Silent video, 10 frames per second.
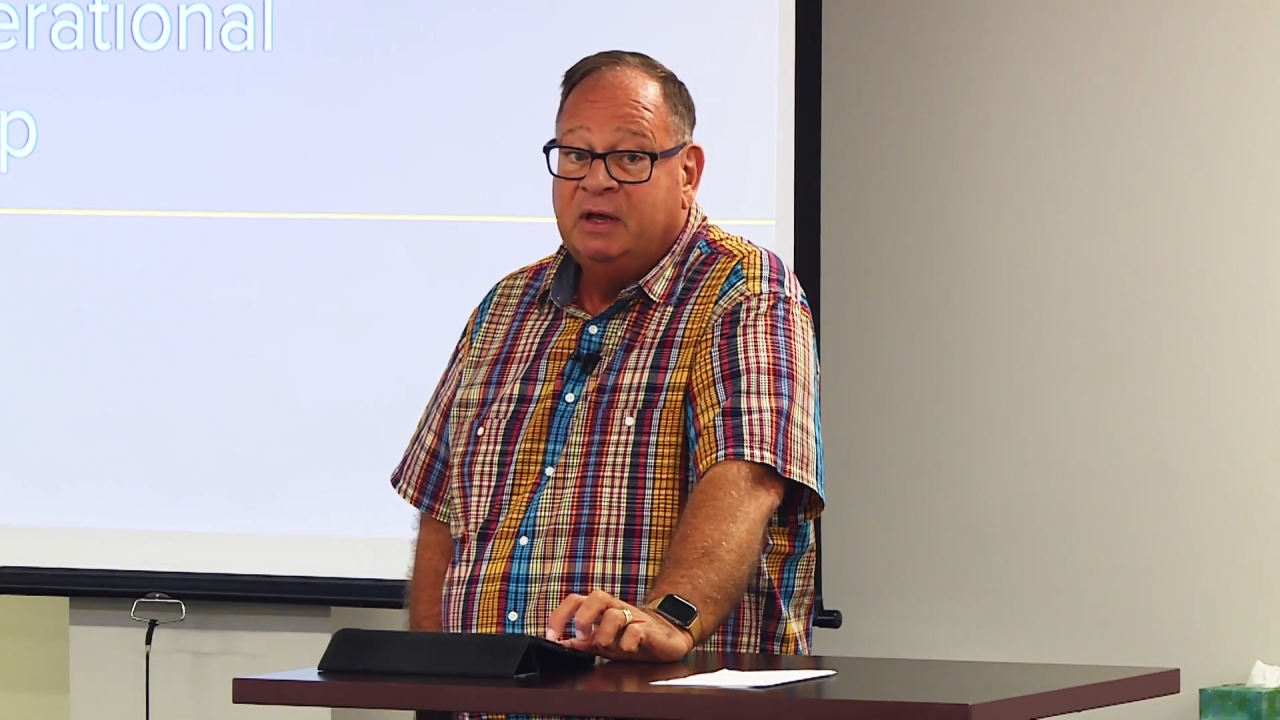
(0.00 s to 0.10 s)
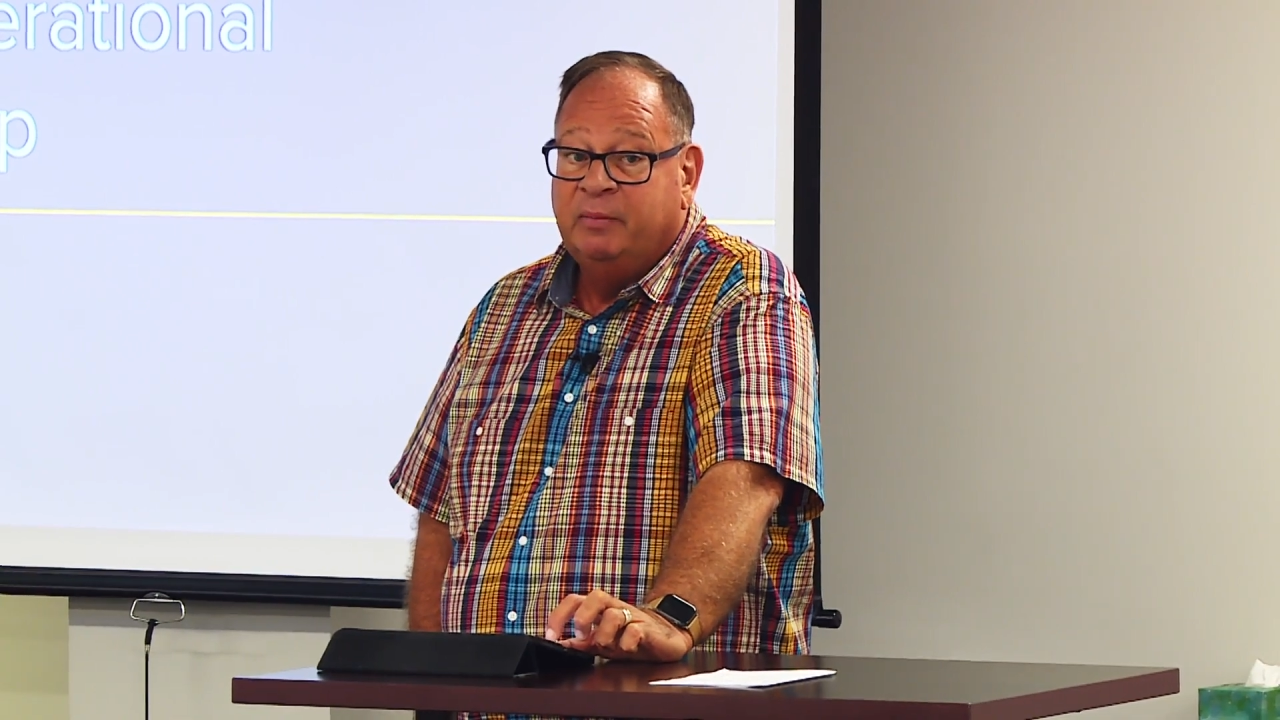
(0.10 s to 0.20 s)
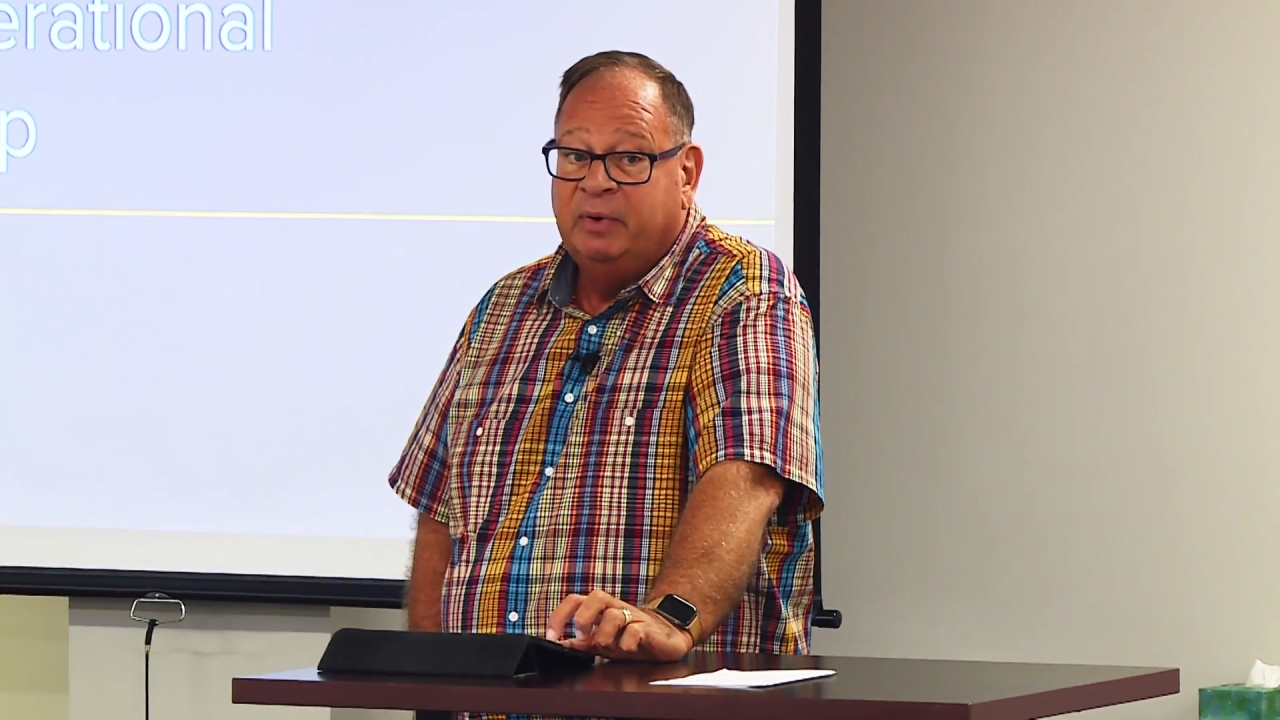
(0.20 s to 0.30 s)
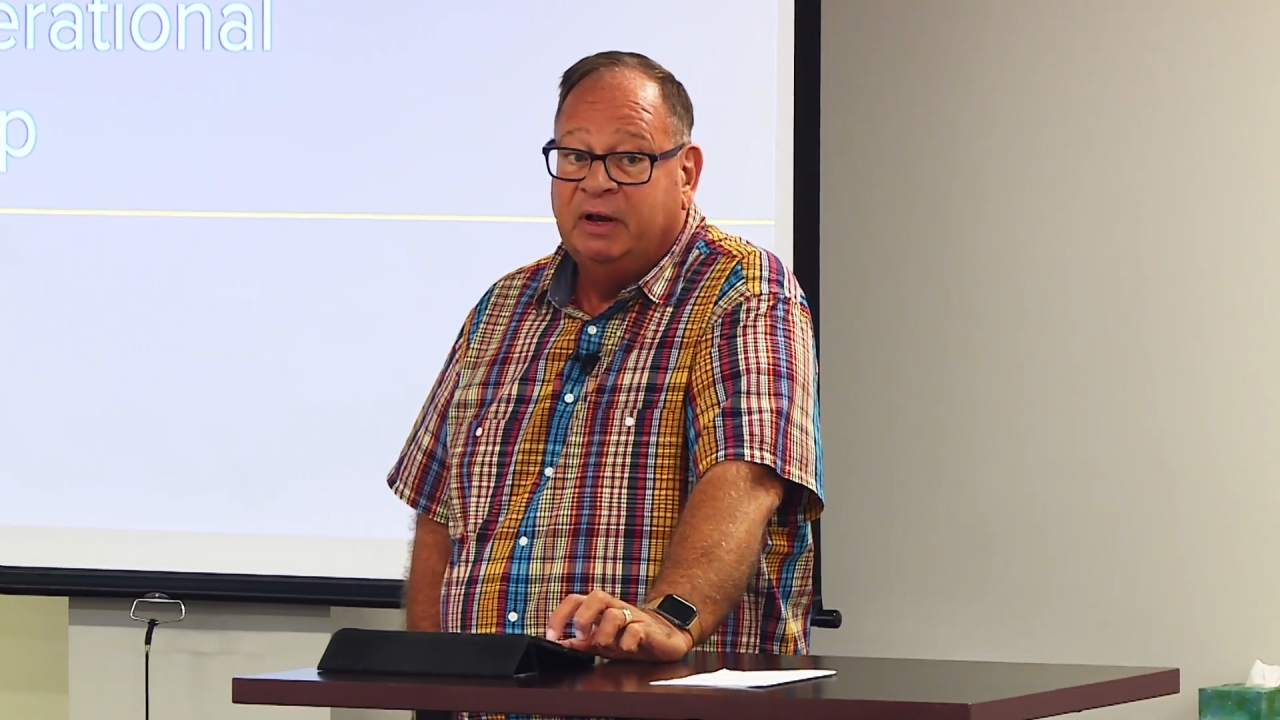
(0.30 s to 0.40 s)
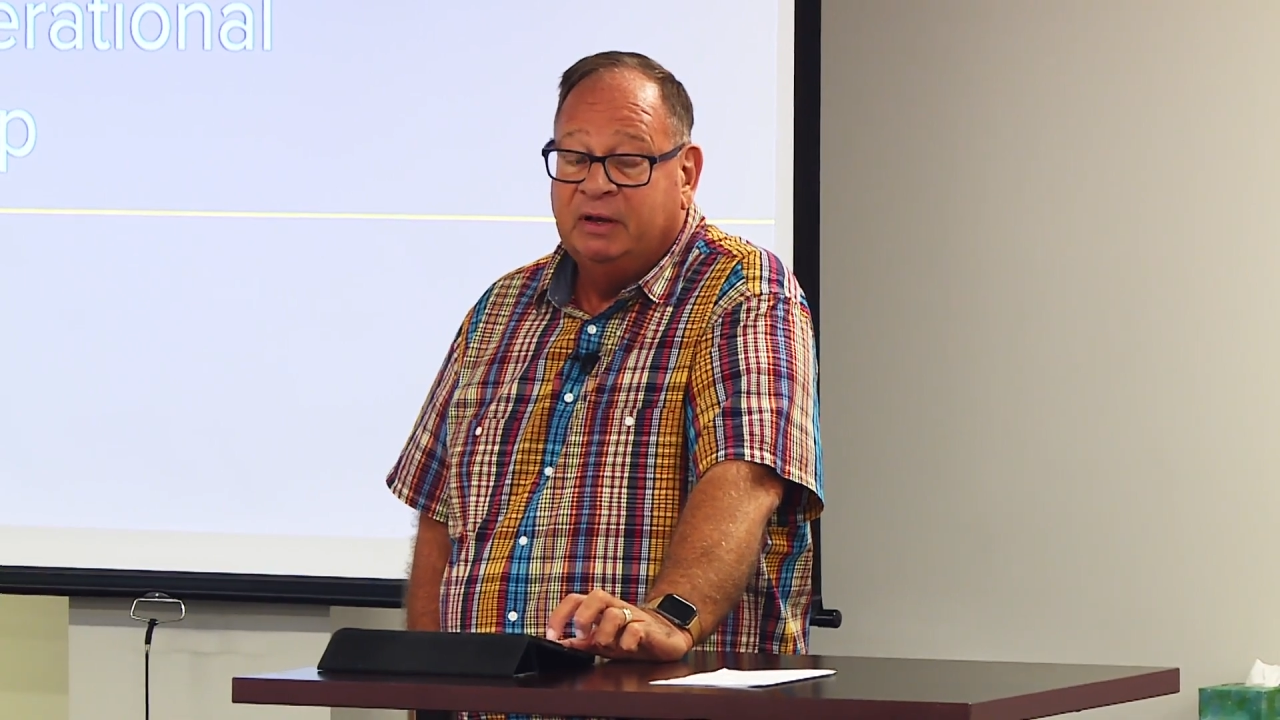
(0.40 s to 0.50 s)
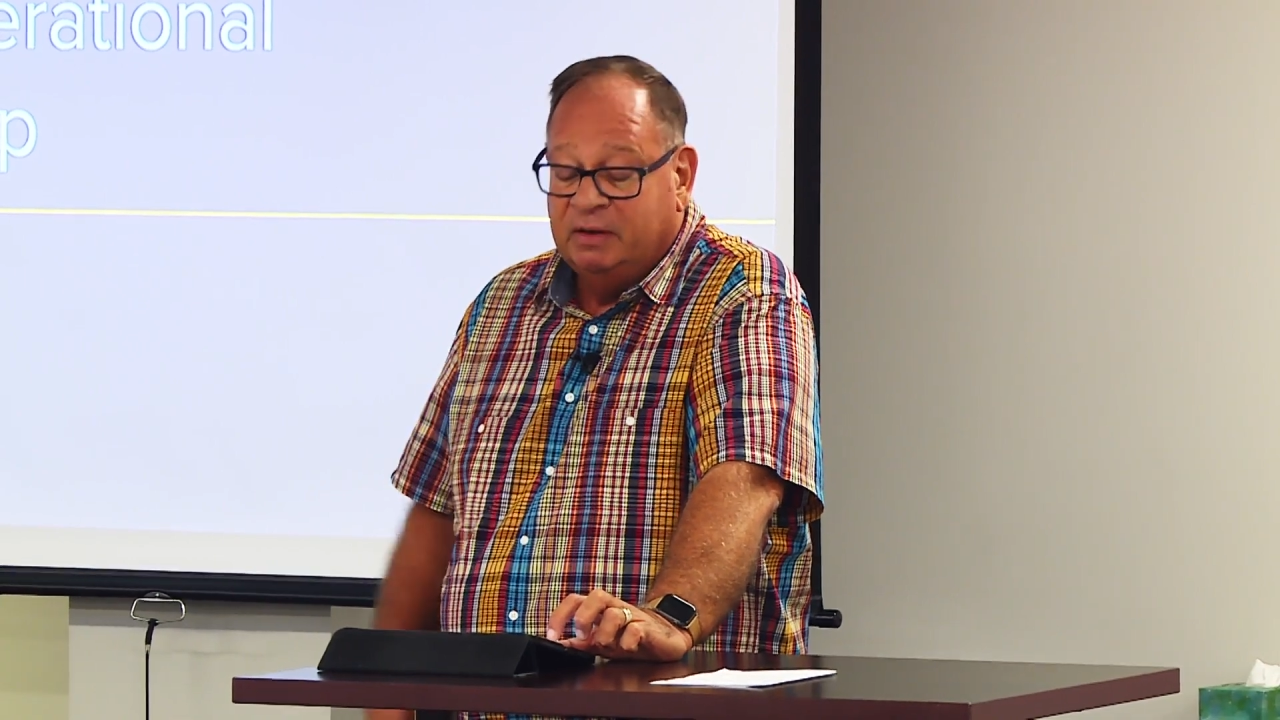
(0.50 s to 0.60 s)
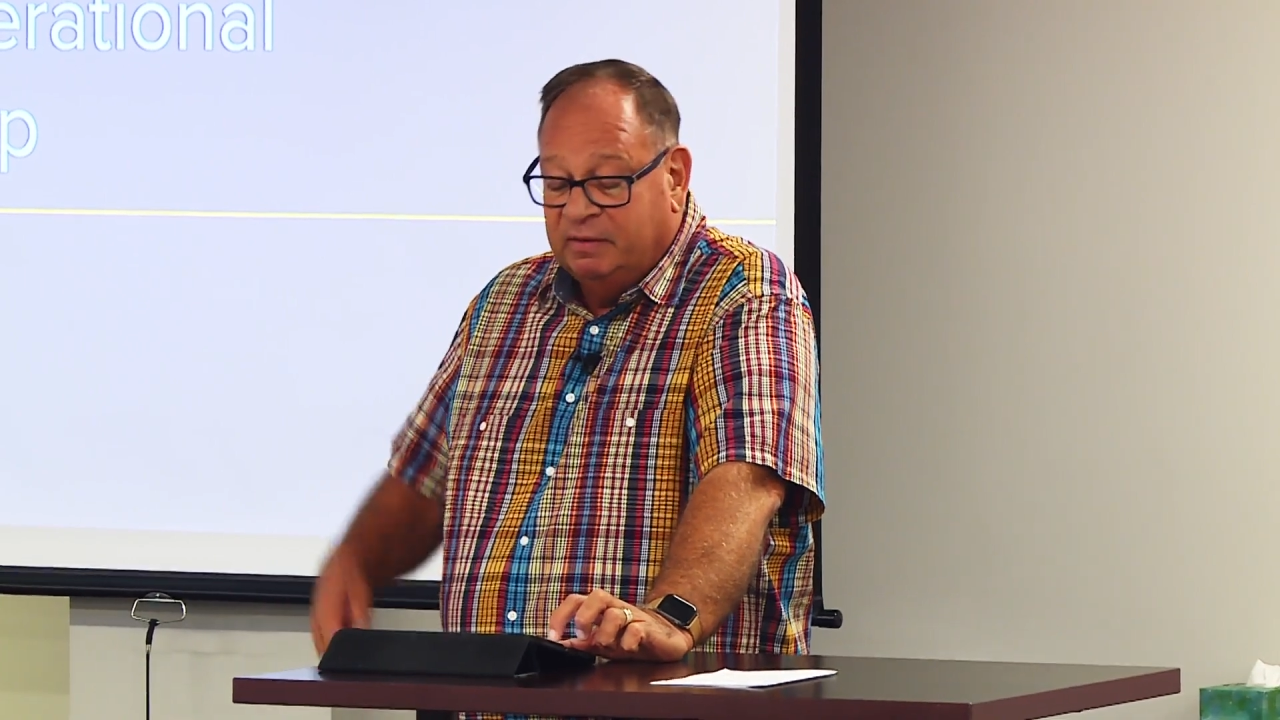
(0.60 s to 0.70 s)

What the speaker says: But